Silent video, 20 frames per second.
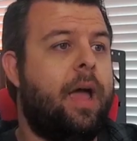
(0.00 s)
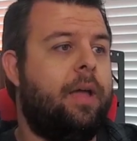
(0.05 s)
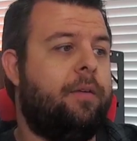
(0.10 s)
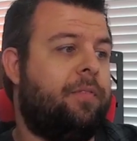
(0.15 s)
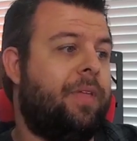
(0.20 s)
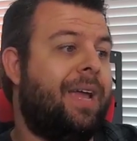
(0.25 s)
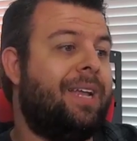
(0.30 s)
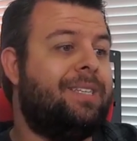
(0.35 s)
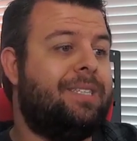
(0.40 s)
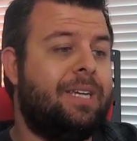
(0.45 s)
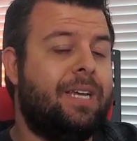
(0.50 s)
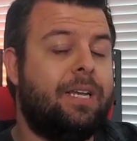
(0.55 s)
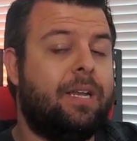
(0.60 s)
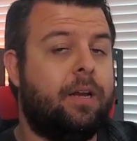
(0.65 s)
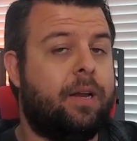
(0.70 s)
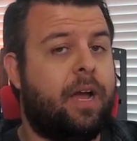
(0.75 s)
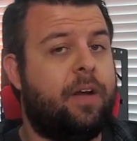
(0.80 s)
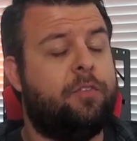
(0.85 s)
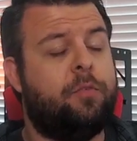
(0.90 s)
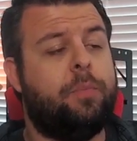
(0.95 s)
If they did,
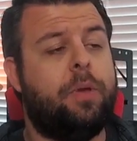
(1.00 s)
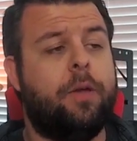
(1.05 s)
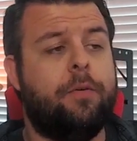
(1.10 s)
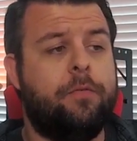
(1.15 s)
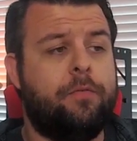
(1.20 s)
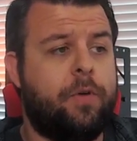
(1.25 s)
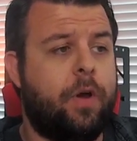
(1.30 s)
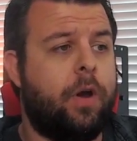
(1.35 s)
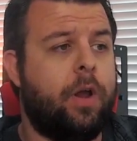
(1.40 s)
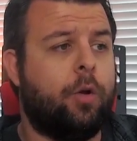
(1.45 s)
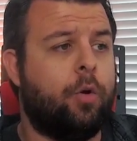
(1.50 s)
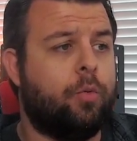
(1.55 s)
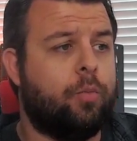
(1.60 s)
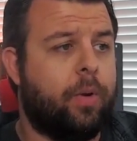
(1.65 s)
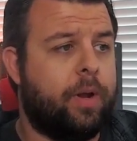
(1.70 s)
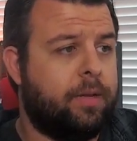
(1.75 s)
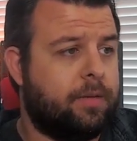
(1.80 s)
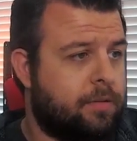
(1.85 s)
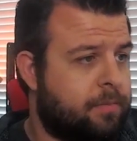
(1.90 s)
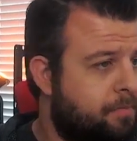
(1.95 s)
it'd have to be a very
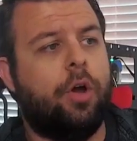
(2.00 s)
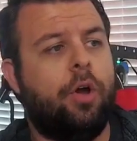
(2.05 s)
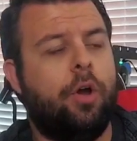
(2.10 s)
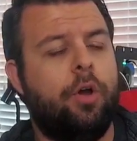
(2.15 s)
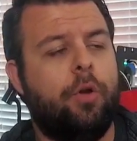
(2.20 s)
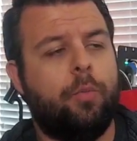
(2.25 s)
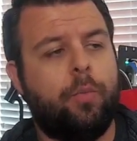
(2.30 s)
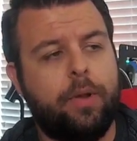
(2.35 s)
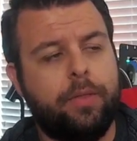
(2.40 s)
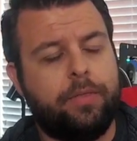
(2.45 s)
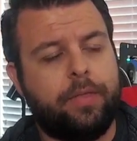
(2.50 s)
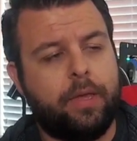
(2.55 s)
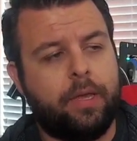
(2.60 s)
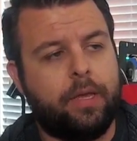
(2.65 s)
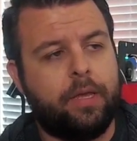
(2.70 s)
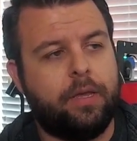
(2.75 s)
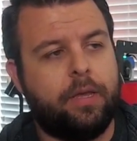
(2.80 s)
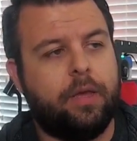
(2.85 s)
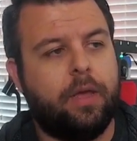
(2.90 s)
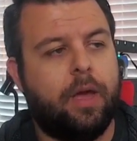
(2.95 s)
good reason. So with
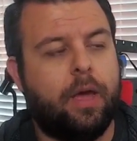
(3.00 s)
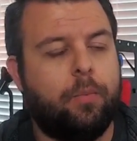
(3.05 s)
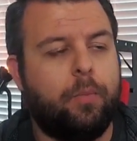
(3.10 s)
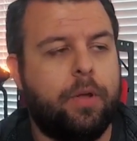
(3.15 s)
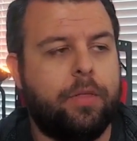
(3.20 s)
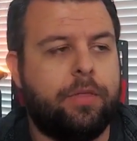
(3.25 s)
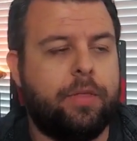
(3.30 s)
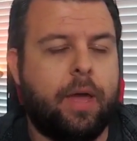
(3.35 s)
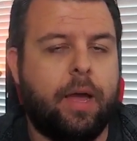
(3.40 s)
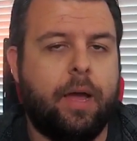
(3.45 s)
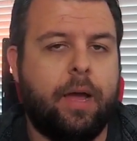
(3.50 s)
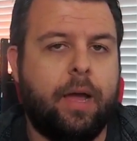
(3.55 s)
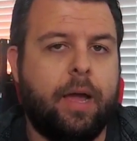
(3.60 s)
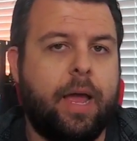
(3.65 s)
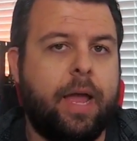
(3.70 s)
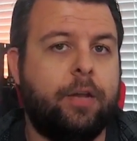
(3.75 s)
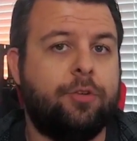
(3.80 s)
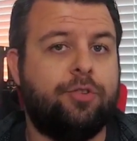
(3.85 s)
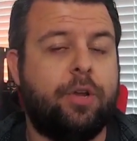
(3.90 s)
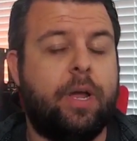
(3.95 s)

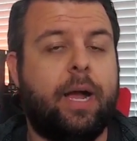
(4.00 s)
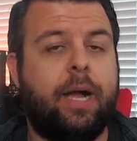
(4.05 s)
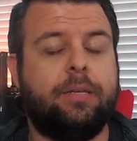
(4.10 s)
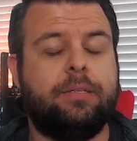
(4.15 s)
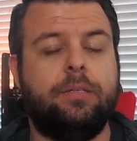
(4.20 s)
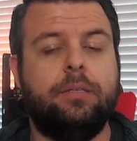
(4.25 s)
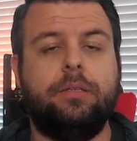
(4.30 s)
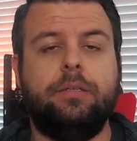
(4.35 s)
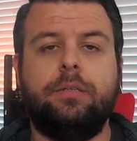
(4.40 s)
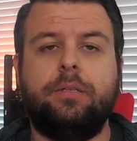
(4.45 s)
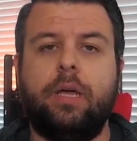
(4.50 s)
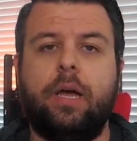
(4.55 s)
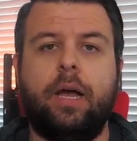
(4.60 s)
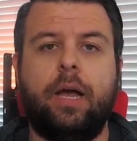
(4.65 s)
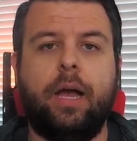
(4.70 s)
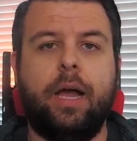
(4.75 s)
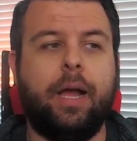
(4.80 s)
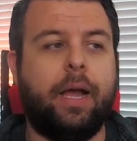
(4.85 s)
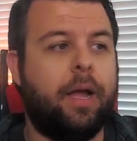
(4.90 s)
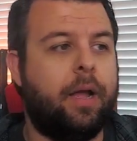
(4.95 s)
Andrew House's
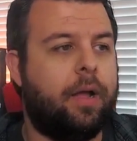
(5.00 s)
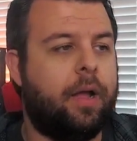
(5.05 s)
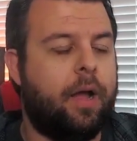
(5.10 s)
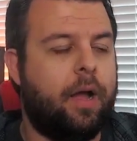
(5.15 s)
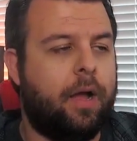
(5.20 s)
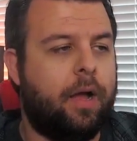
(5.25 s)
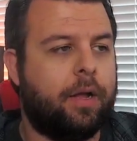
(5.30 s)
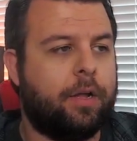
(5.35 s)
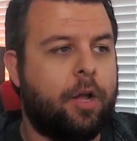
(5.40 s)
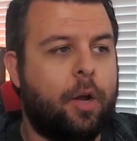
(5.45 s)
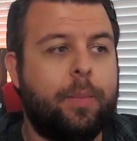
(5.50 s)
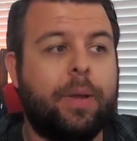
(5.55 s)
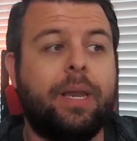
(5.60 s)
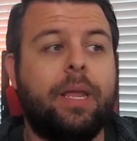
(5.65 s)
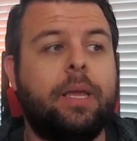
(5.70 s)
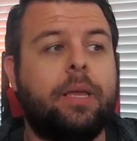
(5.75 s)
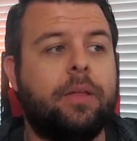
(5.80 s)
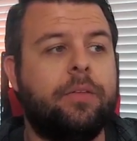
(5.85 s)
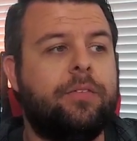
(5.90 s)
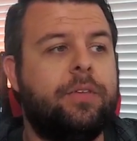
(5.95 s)

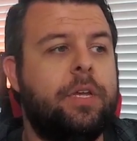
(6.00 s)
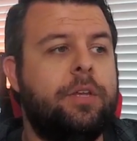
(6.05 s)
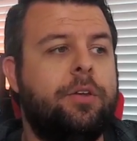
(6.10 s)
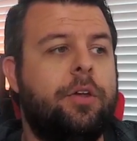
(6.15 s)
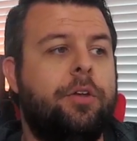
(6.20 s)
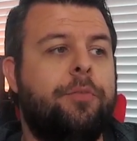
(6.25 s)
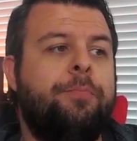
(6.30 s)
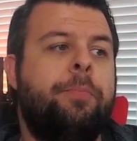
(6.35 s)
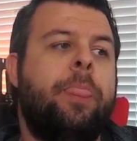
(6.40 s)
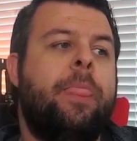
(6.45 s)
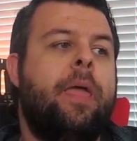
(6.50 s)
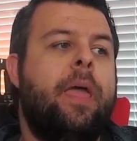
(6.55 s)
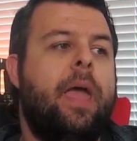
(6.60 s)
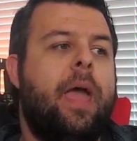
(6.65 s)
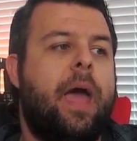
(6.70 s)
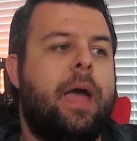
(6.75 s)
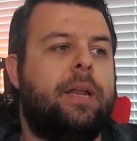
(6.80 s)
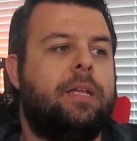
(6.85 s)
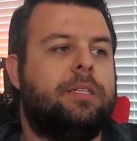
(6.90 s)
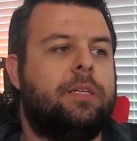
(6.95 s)
comment, he continued,
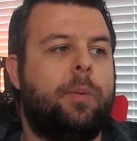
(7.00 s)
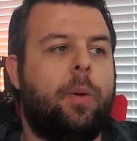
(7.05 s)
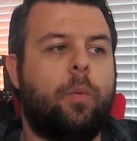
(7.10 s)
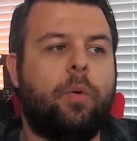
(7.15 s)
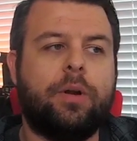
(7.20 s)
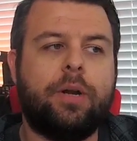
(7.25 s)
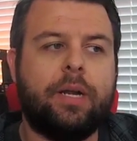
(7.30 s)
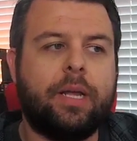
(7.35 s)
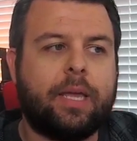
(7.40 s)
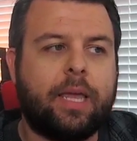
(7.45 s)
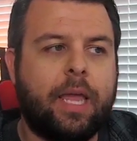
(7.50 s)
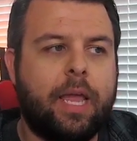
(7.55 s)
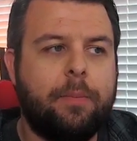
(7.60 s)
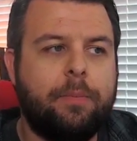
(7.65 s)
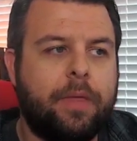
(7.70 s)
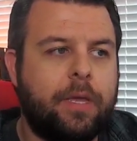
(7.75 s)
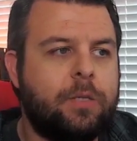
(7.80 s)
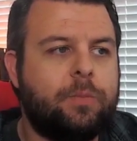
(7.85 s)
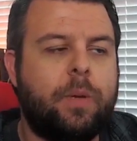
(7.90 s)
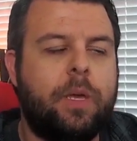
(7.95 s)
and he said, we wanted to
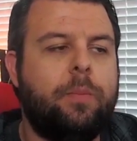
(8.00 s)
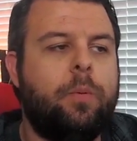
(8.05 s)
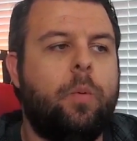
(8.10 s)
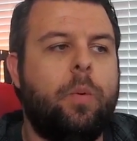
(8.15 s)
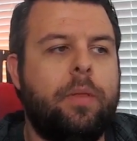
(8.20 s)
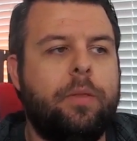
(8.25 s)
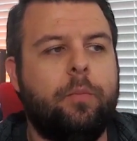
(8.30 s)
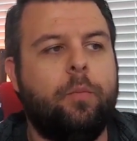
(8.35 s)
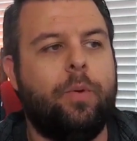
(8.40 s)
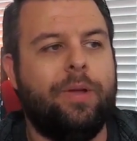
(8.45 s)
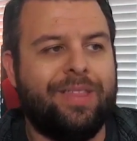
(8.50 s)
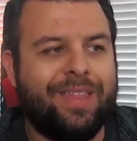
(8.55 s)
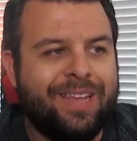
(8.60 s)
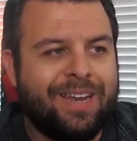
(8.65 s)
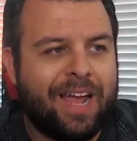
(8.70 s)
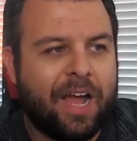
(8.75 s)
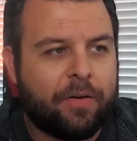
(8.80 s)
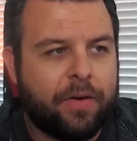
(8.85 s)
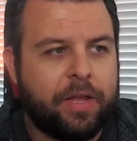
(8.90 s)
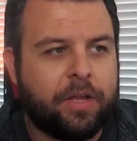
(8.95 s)
keep these people
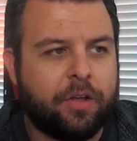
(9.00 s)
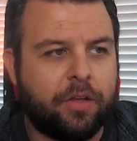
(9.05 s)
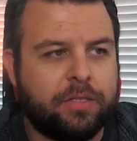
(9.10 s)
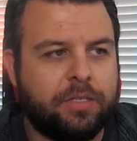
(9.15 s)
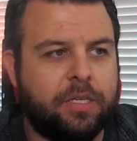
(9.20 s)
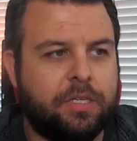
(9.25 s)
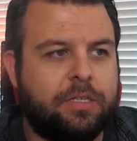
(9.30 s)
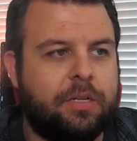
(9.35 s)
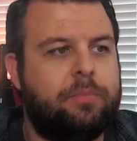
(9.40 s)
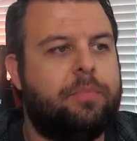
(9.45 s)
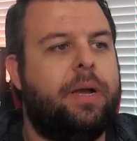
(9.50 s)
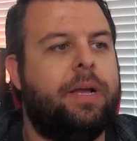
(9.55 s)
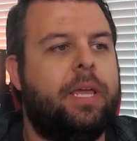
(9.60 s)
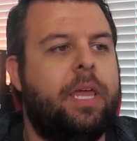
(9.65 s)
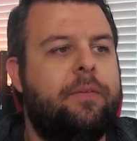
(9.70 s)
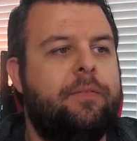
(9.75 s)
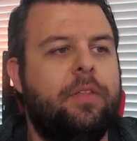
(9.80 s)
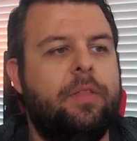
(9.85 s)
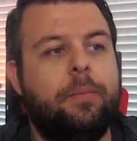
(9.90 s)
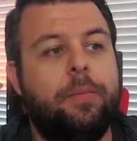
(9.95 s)
within our ecosystem by
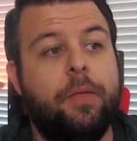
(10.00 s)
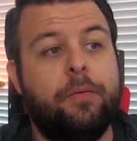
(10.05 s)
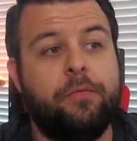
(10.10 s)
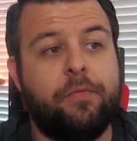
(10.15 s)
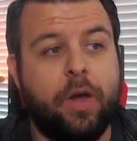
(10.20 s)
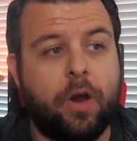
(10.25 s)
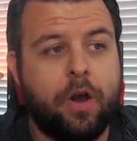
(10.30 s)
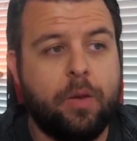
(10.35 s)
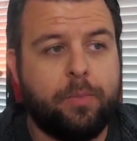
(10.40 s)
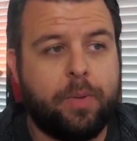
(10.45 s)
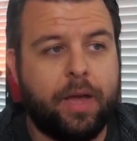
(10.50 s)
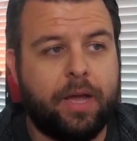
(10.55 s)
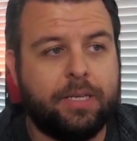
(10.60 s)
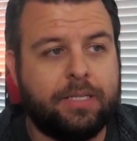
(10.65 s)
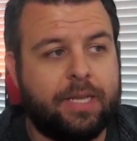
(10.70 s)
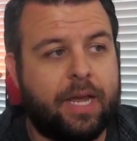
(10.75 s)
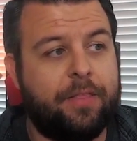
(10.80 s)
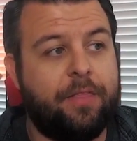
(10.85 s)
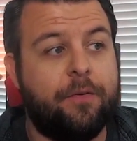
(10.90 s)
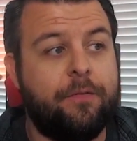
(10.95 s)
giving them the very
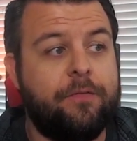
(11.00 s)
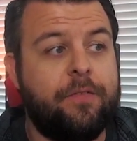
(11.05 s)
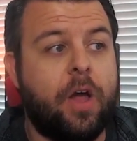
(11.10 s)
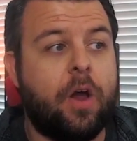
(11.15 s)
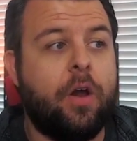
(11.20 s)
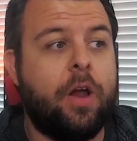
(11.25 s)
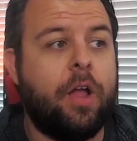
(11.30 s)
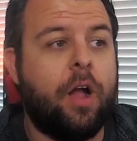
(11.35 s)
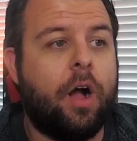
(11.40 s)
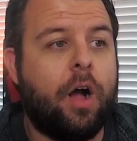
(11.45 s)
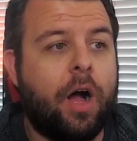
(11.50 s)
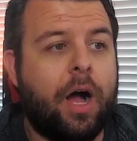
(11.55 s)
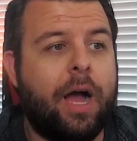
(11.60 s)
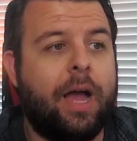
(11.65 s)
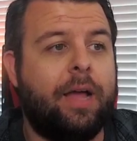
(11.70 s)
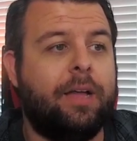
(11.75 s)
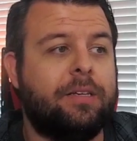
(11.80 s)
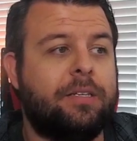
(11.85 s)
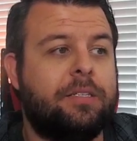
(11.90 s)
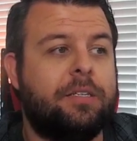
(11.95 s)
best and the very
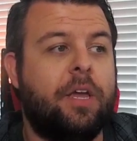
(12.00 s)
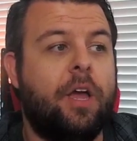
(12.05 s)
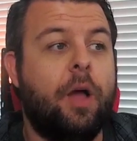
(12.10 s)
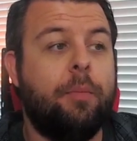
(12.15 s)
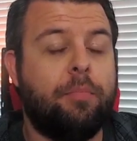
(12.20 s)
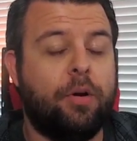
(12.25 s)
highest